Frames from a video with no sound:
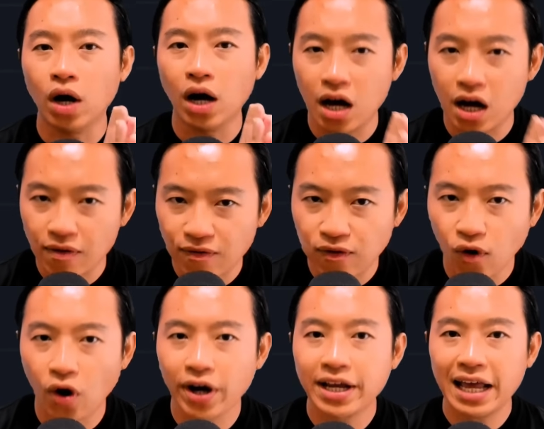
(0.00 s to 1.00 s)
to
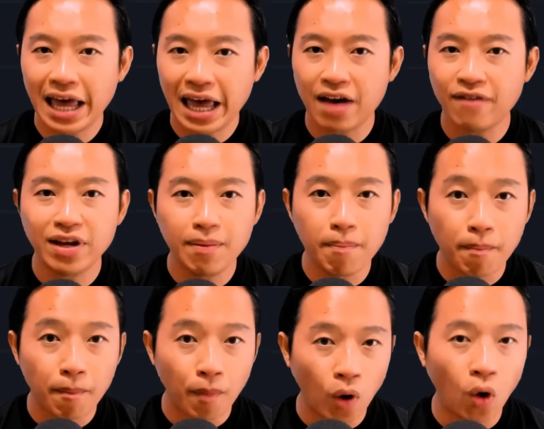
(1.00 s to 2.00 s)
avoid having
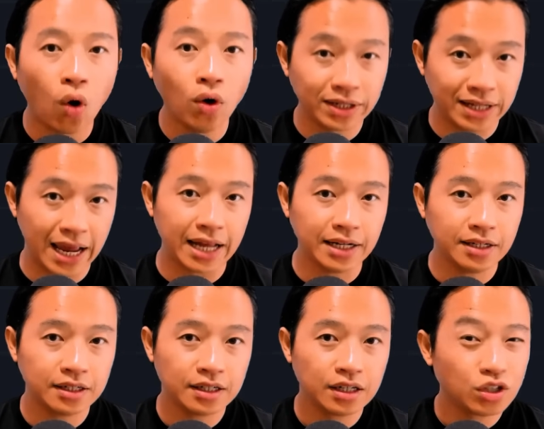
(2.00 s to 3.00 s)
more
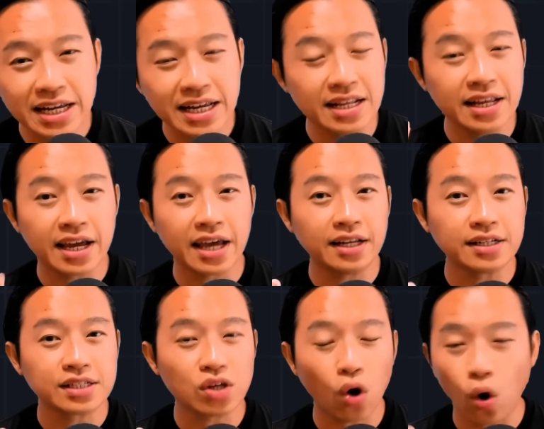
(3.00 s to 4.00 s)
than 3
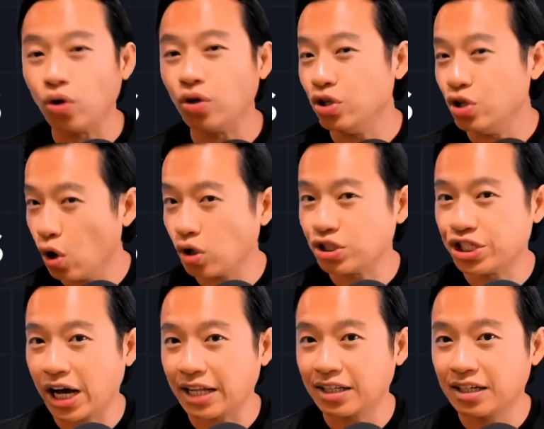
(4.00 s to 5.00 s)
indicators on
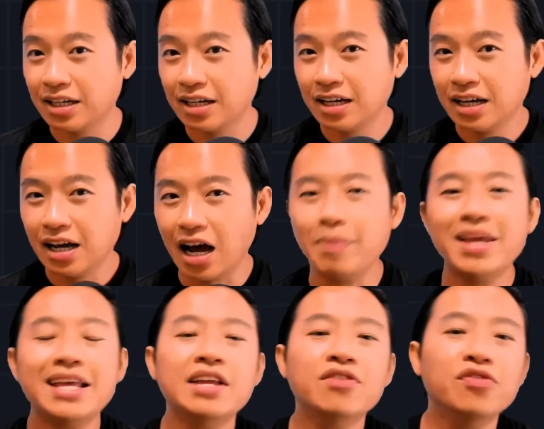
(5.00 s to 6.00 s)
your chart. I
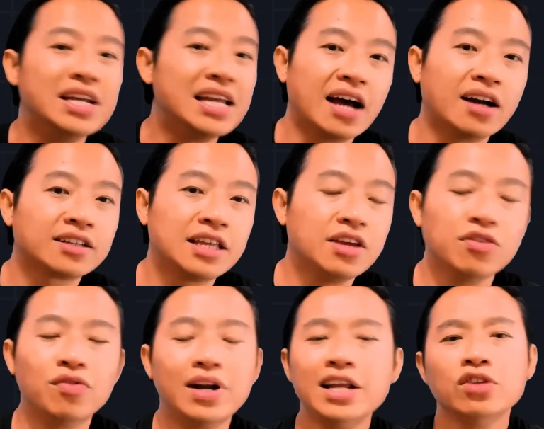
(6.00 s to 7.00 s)
mean, in reality,
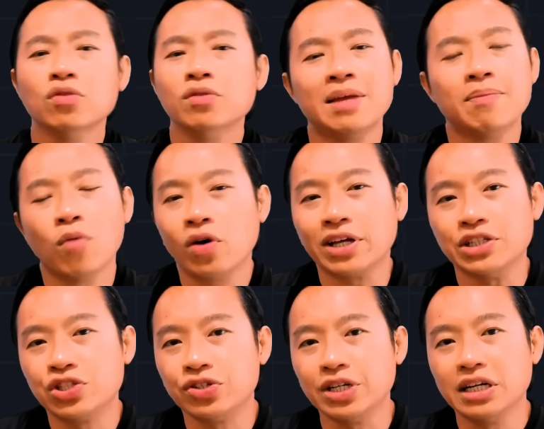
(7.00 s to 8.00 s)
you really don't need
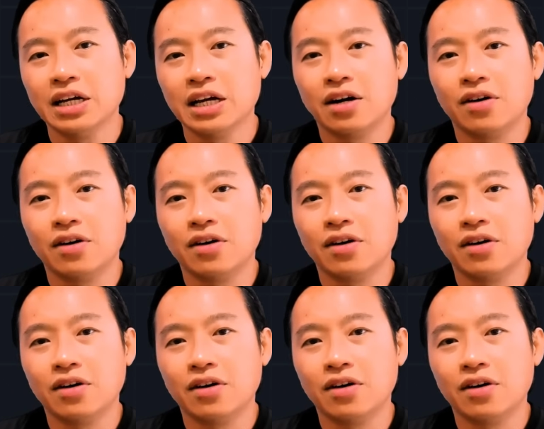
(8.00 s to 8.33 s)
more than 3,